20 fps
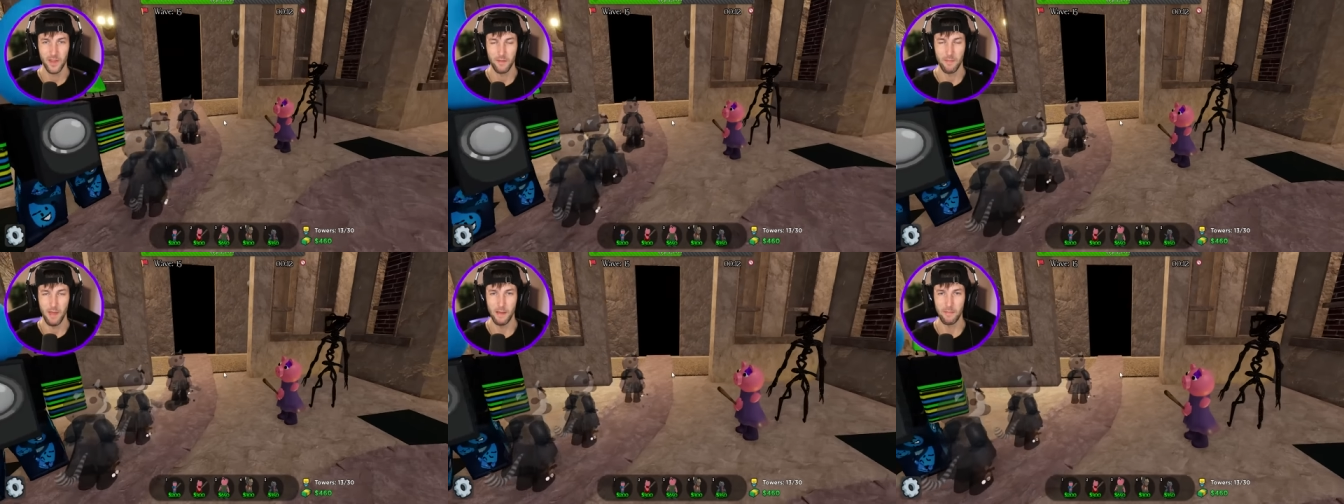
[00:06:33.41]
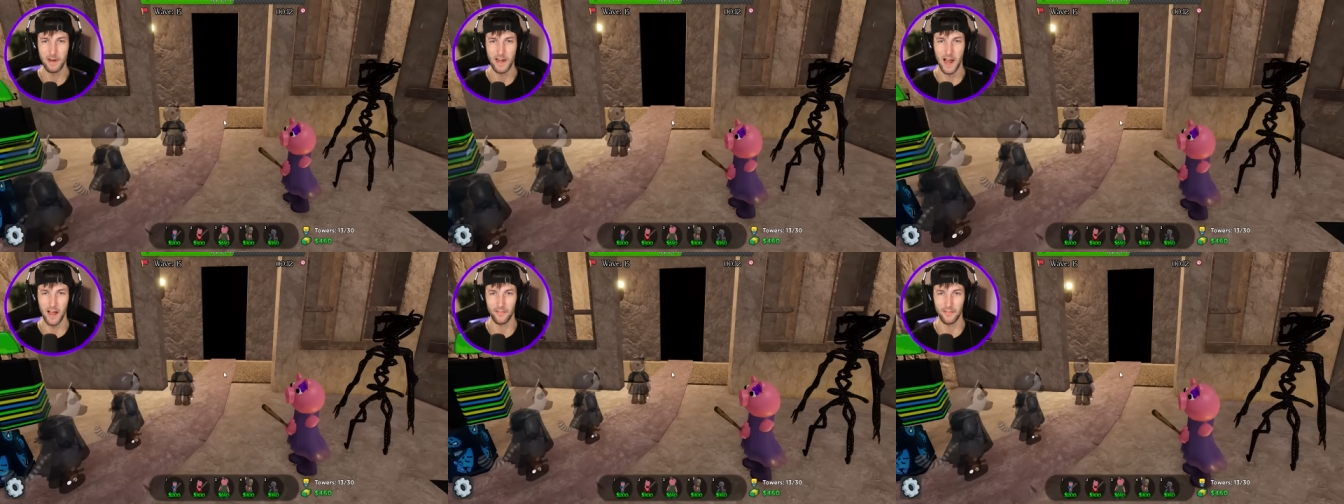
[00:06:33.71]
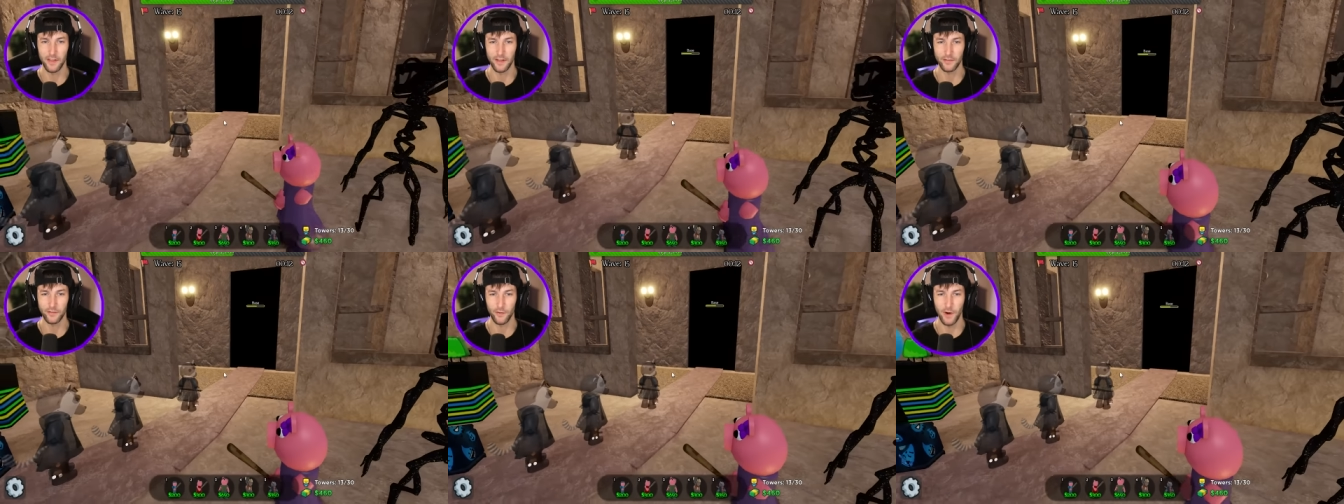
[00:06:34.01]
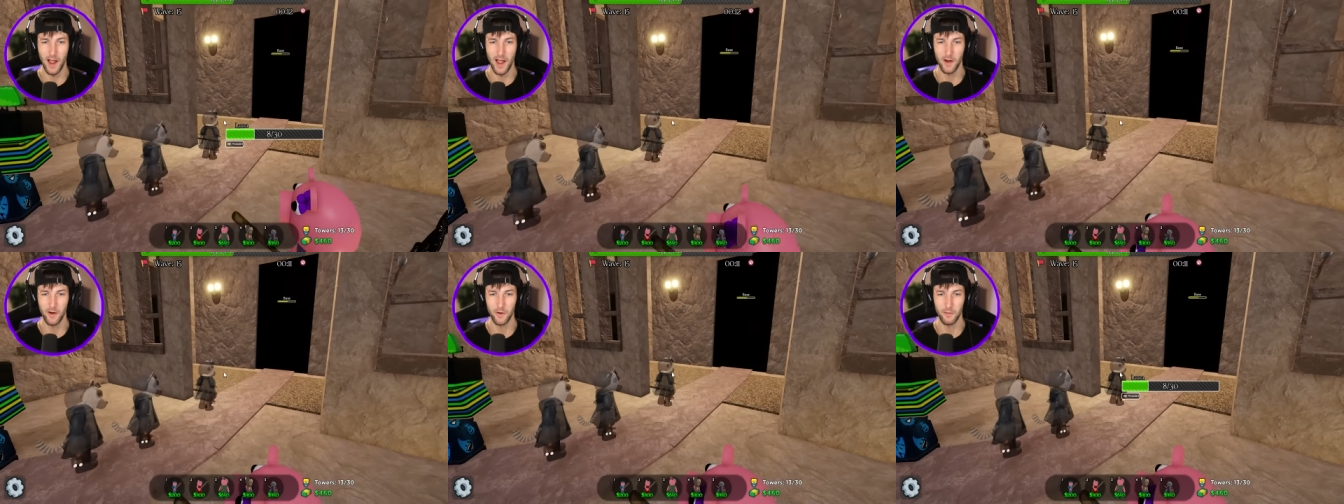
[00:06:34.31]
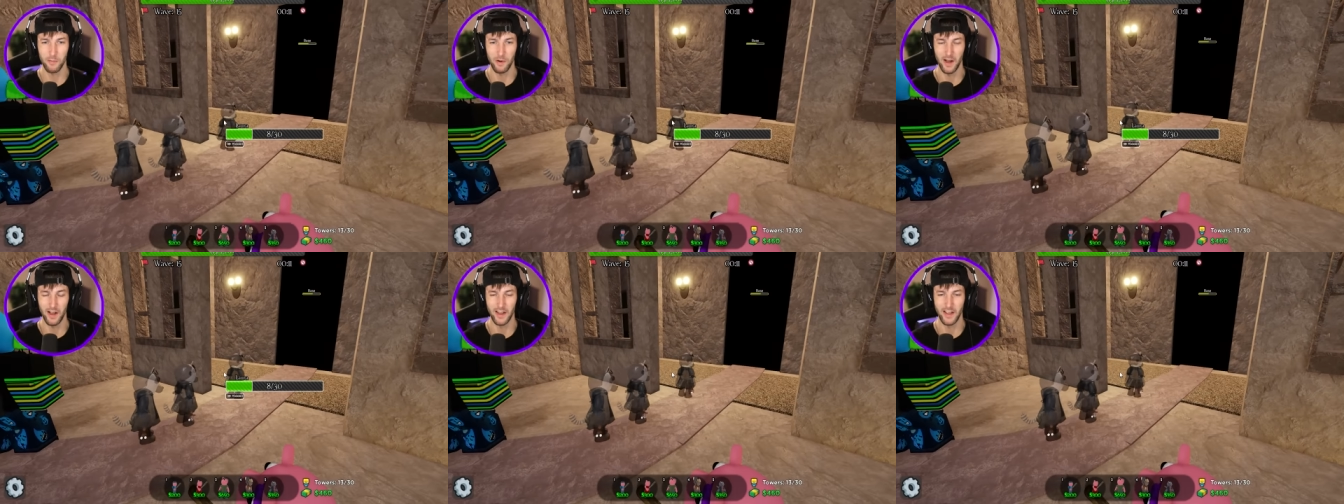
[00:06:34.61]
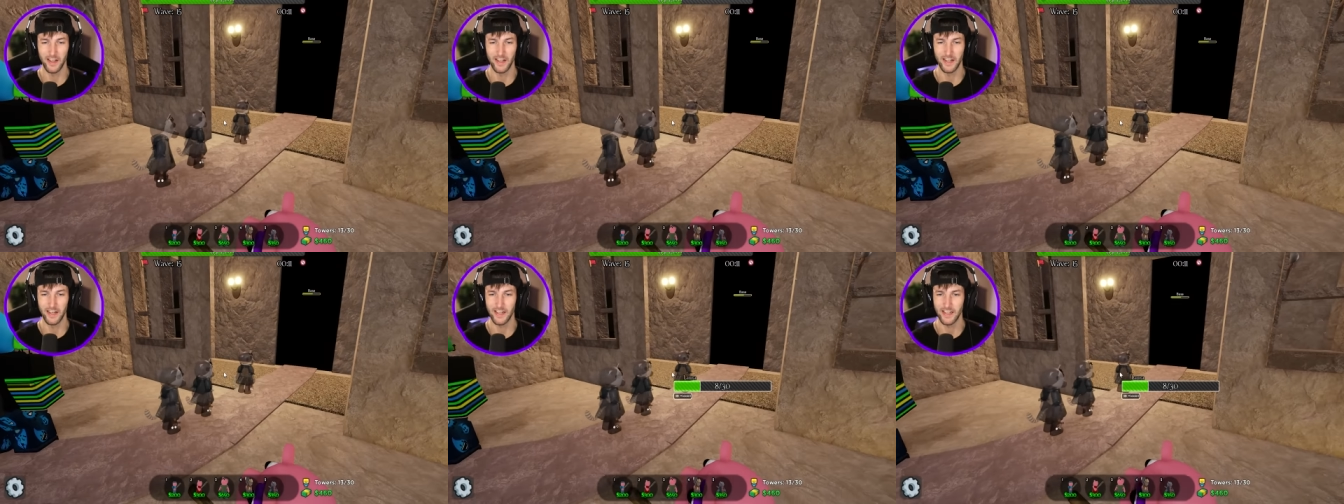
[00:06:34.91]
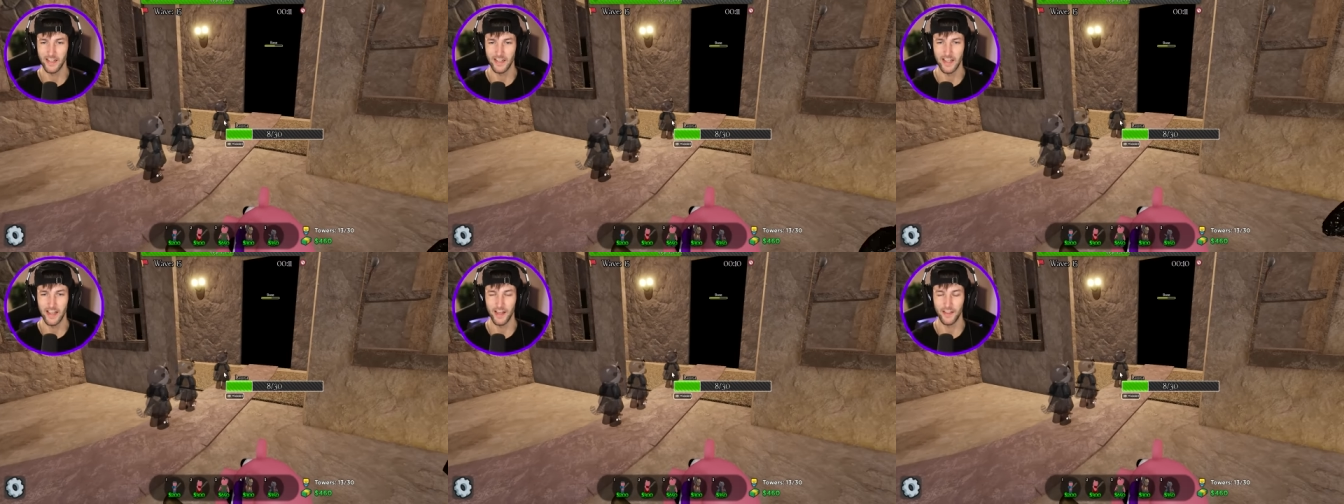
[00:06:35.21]
Maybe not this round, but
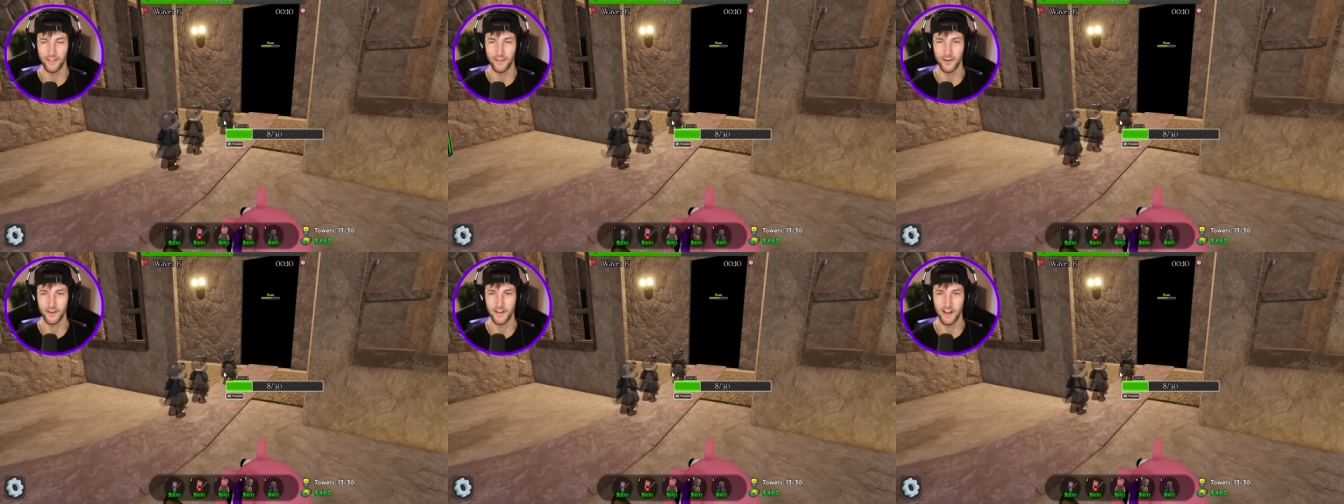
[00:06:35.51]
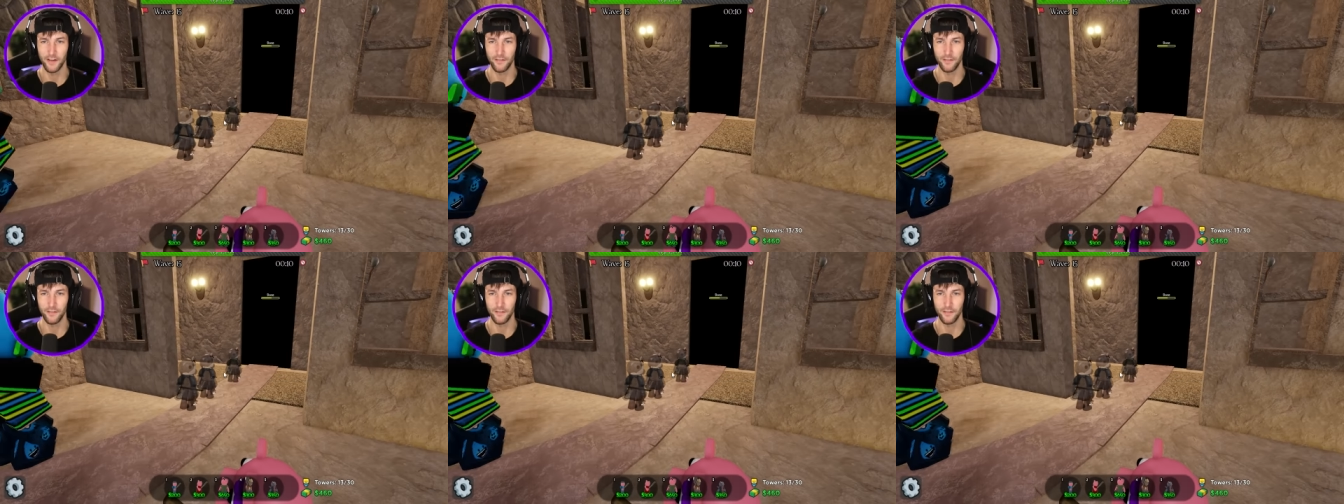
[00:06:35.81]
yeah, they're